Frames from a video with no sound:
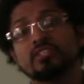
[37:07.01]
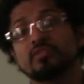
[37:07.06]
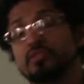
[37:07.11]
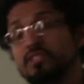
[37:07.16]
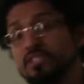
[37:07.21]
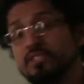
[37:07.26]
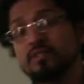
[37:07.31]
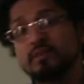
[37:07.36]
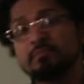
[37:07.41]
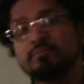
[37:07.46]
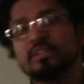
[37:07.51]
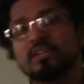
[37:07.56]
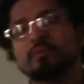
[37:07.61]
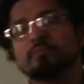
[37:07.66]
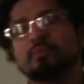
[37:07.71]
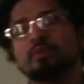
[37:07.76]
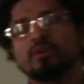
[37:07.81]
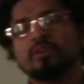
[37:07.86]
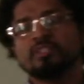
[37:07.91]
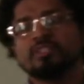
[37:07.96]
So it's something
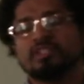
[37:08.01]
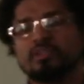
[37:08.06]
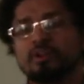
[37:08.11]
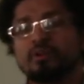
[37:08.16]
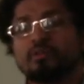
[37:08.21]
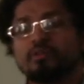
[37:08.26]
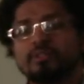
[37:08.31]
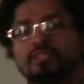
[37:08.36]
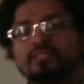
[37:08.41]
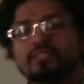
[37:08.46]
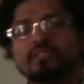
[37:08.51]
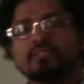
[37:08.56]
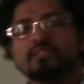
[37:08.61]
important to note.